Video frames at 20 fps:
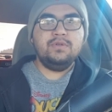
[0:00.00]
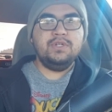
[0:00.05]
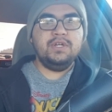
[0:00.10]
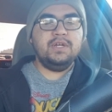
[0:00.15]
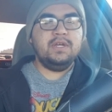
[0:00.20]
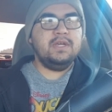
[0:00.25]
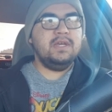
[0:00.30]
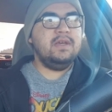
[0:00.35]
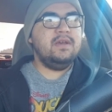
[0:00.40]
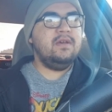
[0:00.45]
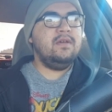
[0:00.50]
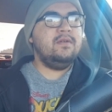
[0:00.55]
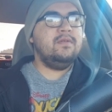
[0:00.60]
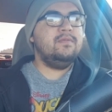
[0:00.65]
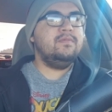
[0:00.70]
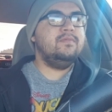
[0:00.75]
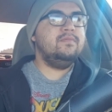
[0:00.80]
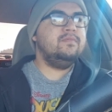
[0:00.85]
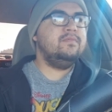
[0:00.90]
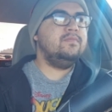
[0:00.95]
check out
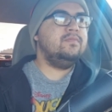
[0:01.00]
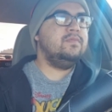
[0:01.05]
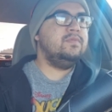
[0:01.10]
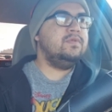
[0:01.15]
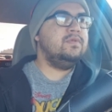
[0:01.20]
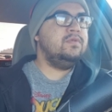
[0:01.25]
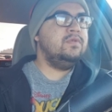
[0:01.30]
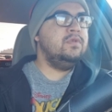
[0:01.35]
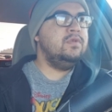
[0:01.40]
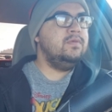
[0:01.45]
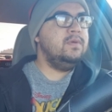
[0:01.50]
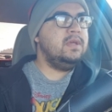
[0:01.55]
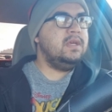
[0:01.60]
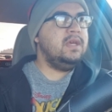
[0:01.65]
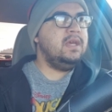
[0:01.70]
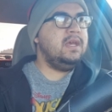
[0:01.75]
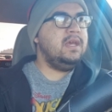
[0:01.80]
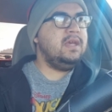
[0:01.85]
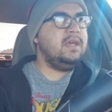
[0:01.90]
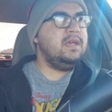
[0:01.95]
who we
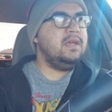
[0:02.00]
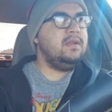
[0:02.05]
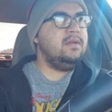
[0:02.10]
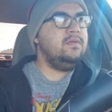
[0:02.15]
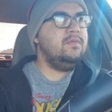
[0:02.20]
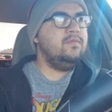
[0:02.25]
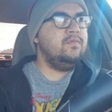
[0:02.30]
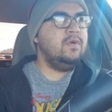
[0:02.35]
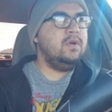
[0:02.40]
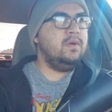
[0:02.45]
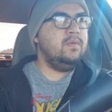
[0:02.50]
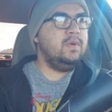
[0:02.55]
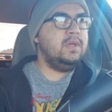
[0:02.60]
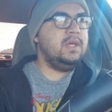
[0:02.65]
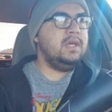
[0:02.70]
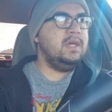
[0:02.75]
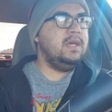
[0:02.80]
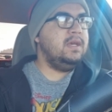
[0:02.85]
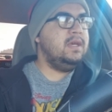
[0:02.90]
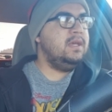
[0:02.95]
can, where we
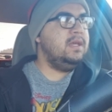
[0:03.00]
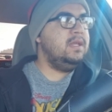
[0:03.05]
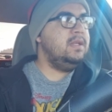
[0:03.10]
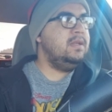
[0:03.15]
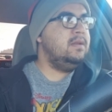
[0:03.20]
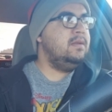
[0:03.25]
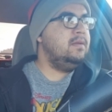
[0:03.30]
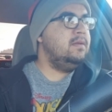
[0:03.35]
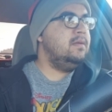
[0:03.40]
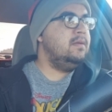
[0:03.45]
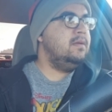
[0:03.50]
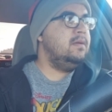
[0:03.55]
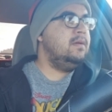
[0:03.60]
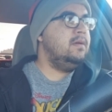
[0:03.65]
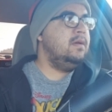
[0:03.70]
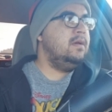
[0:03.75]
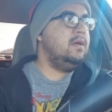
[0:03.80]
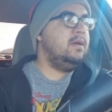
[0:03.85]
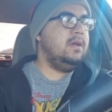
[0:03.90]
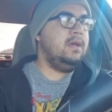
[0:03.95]

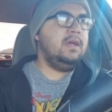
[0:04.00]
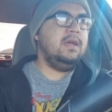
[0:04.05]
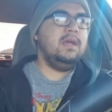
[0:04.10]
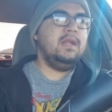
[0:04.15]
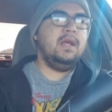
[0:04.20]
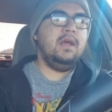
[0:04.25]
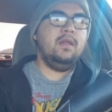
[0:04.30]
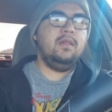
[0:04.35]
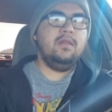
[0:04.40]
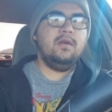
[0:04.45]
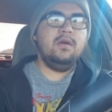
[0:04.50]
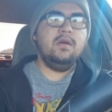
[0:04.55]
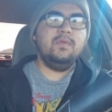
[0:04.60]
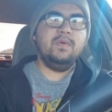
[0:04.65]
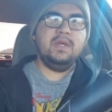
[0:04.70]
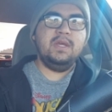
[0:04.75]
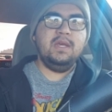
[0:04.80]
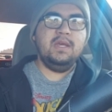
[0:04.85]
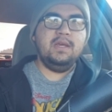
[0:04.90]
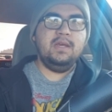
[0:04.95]
can, and how long
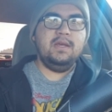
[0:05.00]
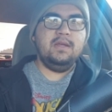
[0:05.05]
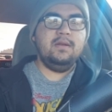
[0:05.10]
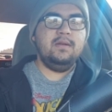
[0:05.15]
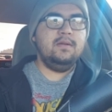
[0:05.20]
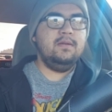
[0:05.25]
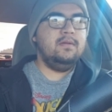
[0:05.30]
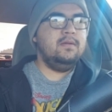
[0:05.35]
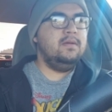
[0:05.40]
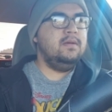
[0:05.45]
we can.